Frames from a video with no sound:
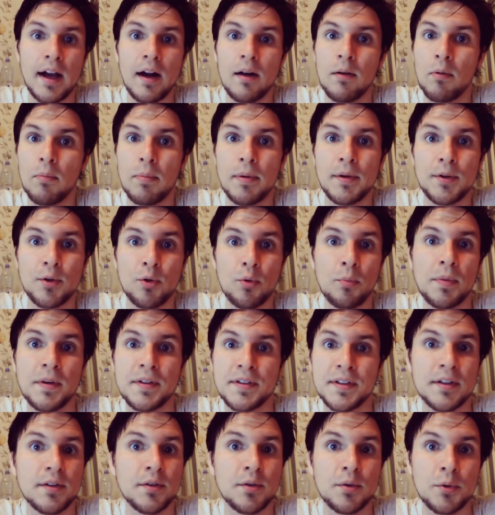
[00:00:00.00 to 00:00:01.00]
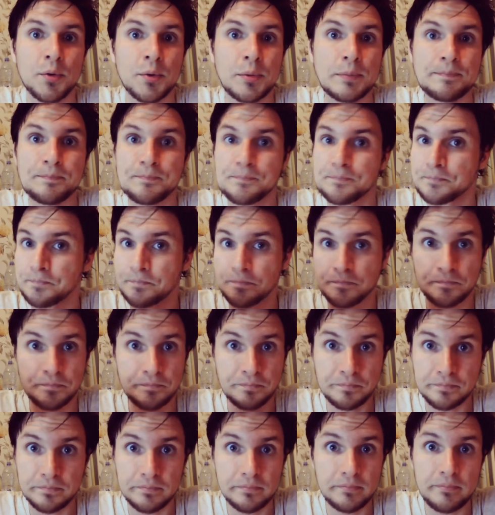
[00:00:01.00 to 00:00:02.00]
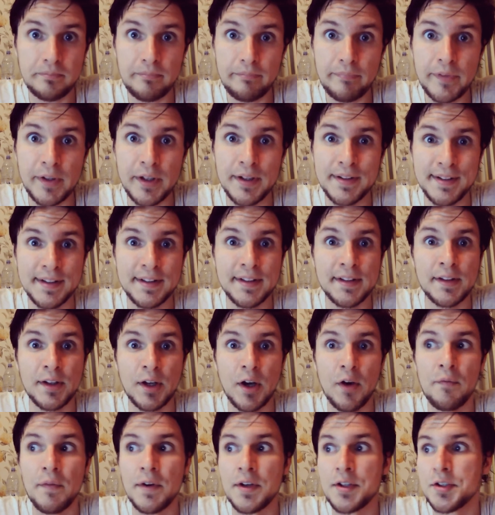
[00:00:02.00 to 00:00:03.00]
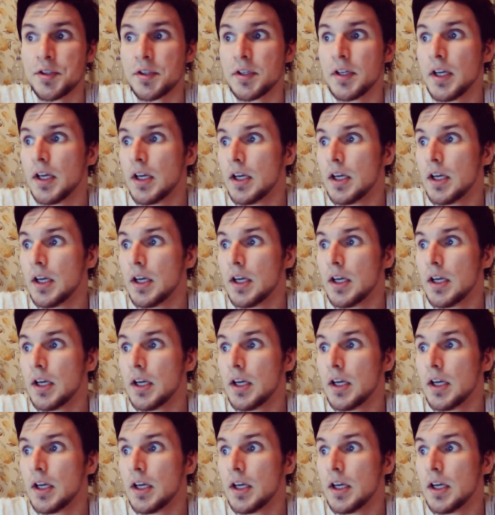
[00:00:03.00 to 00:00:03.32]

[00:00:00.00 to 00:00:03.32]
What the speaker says: I will be too busy to attend the convention.